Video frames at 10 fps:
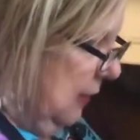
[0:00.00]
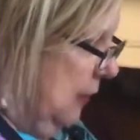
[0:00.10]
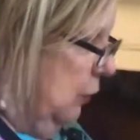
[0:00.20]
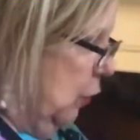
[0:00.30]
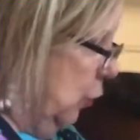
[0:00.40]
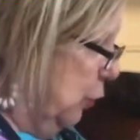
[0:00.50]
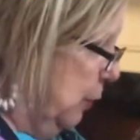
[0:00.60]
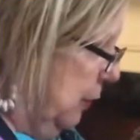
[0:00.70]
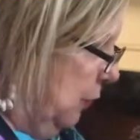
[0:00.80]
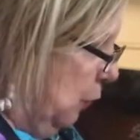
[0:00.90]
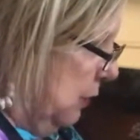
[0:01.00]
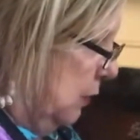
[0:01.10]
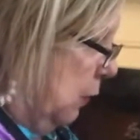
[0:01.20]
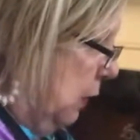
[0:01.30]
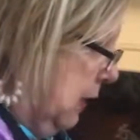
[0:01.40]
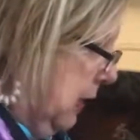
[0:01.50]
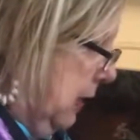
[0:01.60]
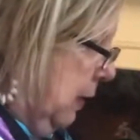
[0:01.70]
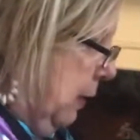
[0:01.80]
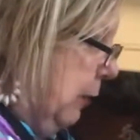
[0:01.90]
have told you before, so
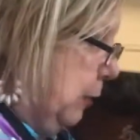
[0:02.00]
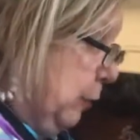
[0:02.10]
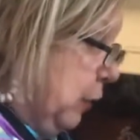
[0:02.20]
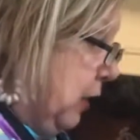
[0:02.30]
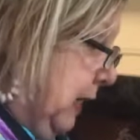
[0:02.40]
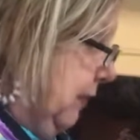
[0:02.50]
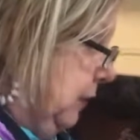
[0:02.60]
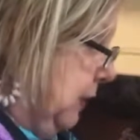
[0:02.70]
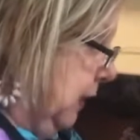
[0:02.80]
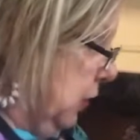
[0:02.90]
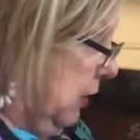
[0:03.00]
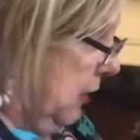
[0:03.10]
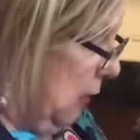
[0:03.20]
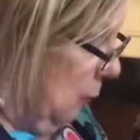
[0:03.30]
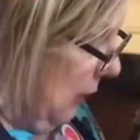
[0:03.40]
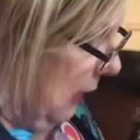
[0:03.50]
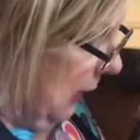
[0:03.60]
I am going to have to touch this, but